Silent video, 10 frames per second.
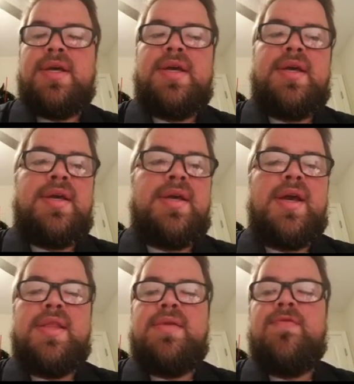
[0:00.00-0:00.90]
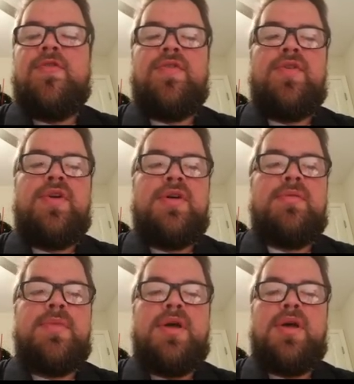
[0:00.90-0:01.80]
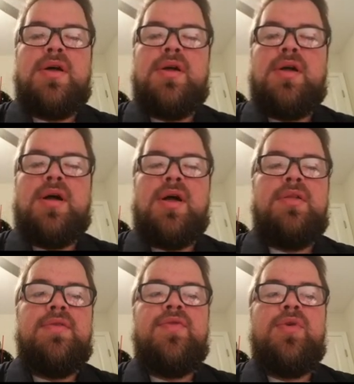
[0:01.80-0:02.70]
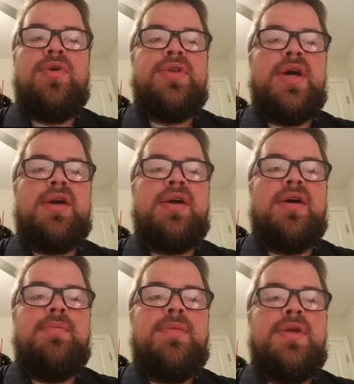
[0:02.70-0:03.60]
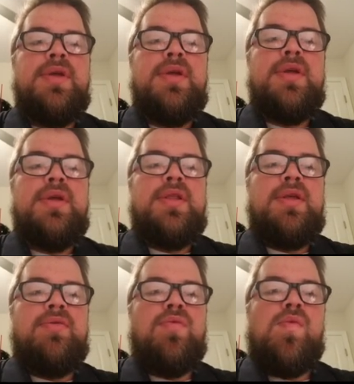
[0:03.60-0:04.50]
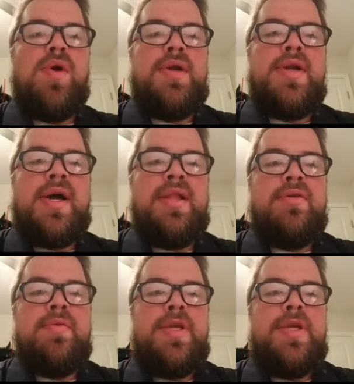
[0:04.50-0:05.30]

I got them from holofoil.com. They were $1 a